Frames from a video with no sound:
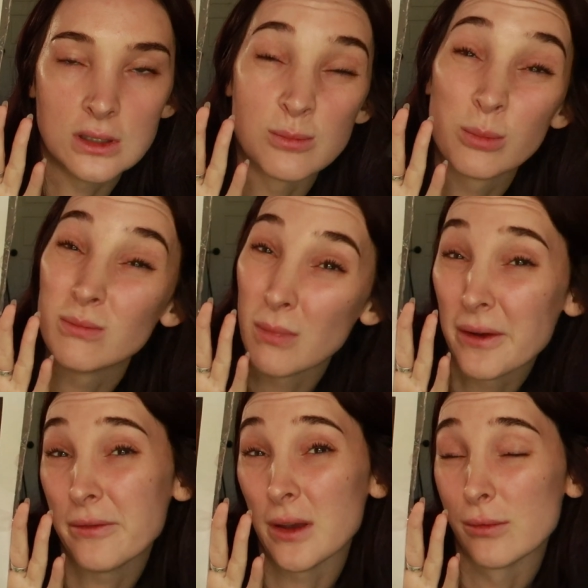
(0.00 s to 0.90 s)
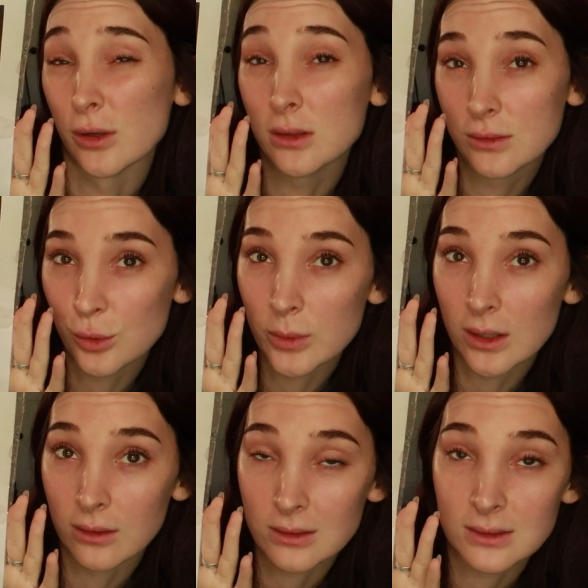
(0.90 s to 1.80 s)
is my favorite. To be
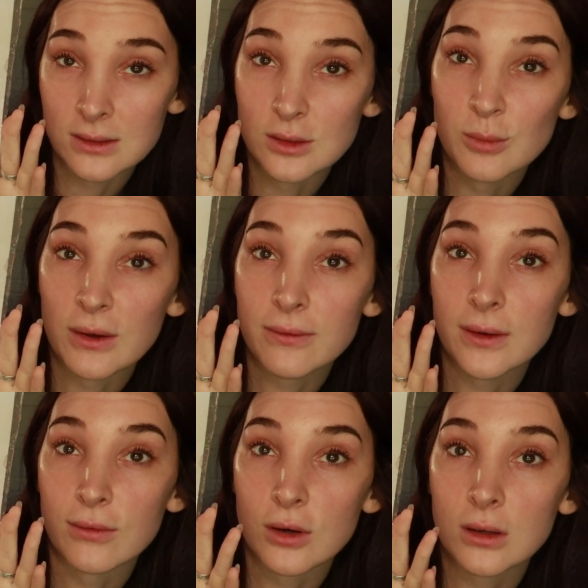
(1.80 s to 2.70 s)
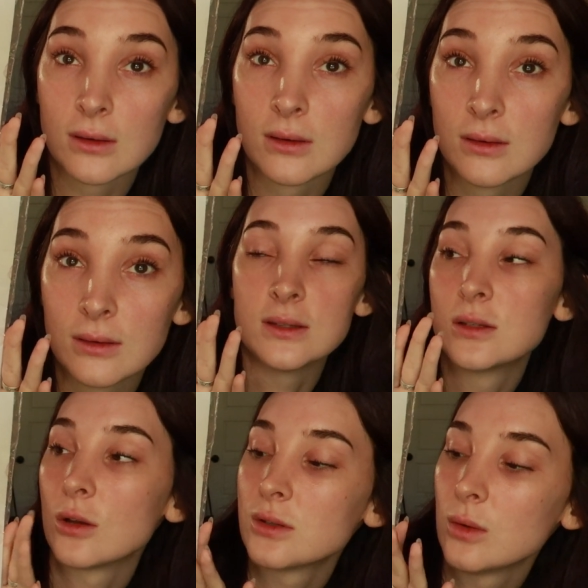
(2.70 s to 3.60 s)
honest, this is my favorite. This is
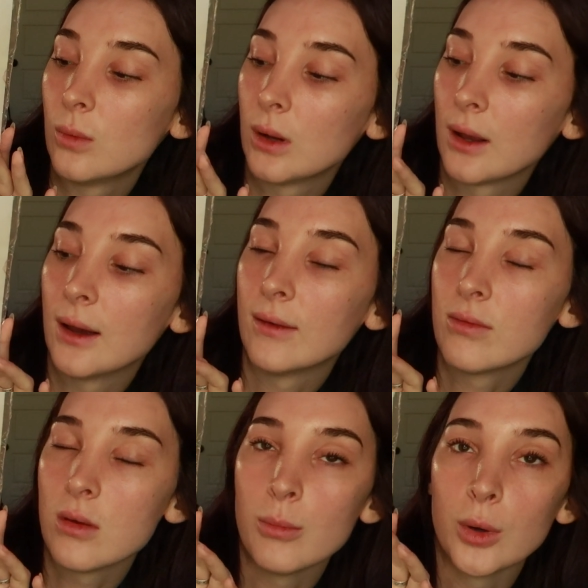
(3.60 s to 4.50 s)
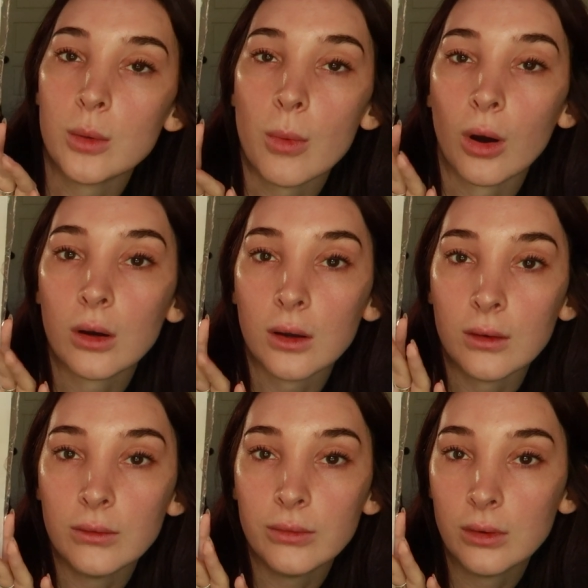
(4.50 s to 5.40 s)
also what I have the bookmark of.